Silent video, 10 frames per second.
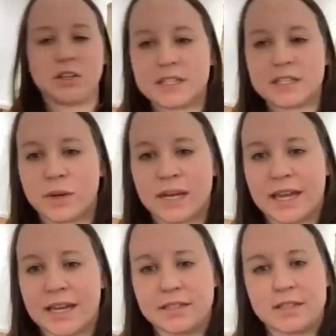this one
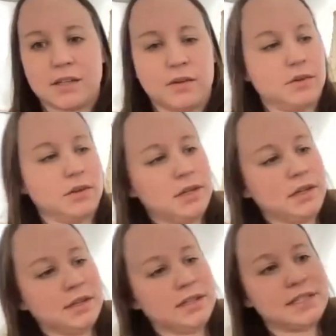again. So
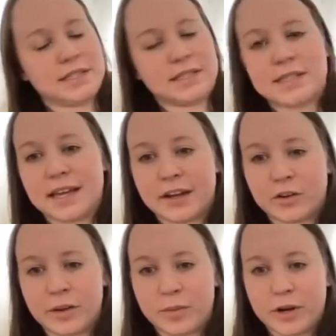this is the
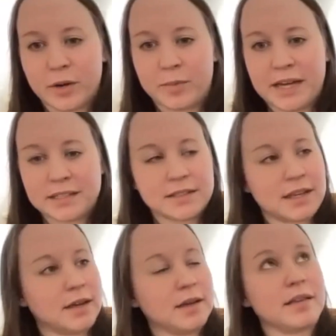hickory bark basket